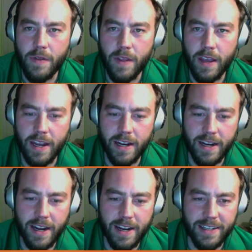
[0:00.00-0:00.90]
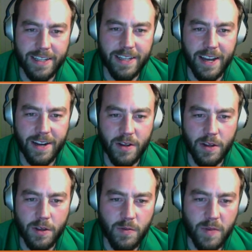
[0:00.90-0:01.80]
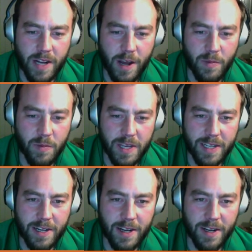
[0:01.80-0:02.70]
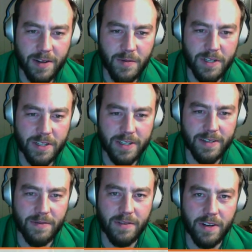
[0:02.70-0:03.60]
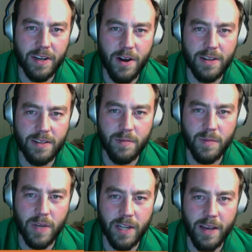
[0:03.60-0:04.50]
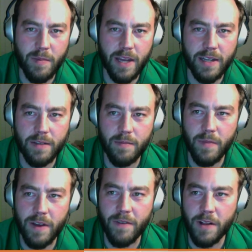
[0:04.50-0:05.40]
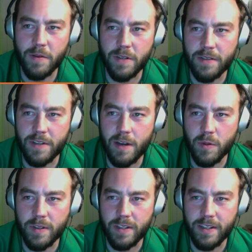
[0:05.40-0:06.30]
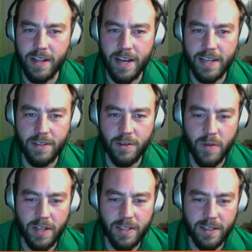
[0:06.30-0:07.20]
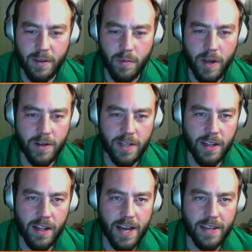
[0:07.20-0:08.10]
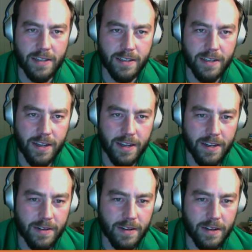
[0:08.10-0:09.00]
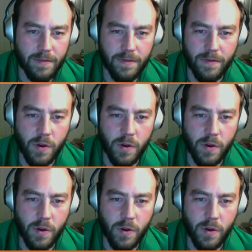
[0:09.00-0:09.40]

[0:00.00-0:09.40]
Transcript: and Cynthia, I know that you've been helping me a ton, which is freaking awesome. But like my followers have doubled in the last 2 months compared to the last 4